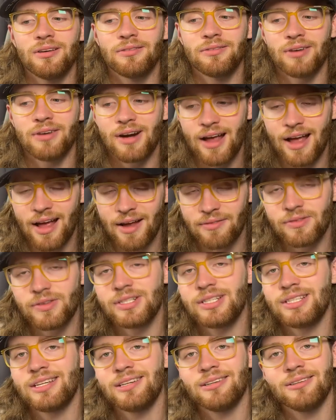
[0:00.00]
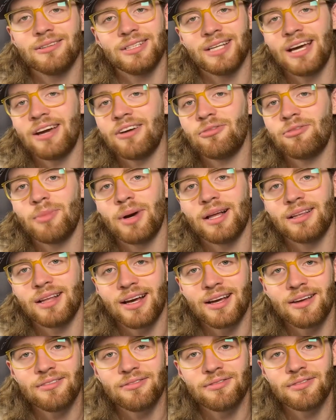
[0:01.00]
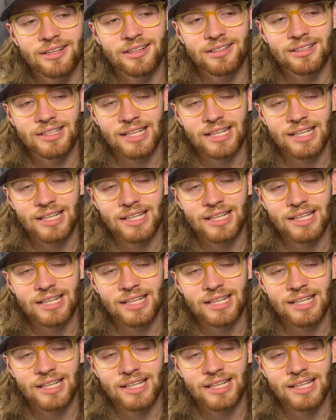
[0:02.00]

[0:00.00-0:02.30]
for every single day of my life.